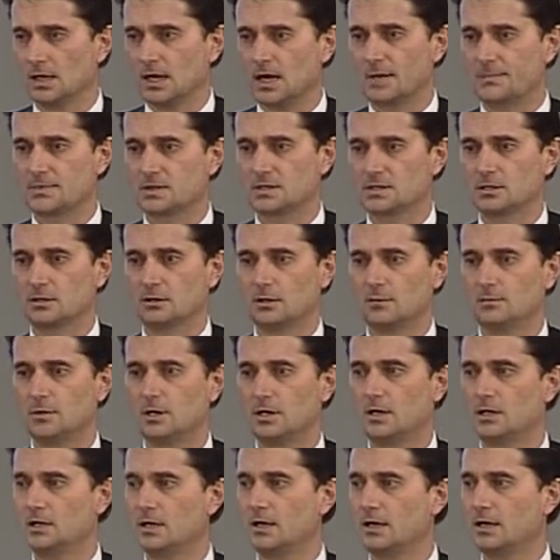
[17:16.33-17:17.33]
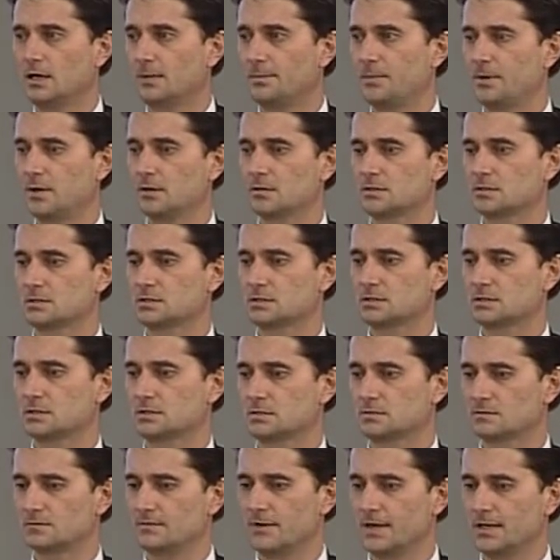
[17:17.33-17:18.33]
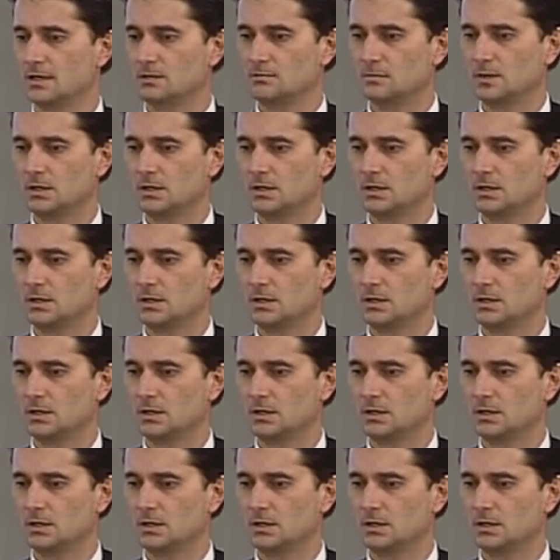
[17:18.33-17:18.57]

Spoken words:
are good ways to remember the past.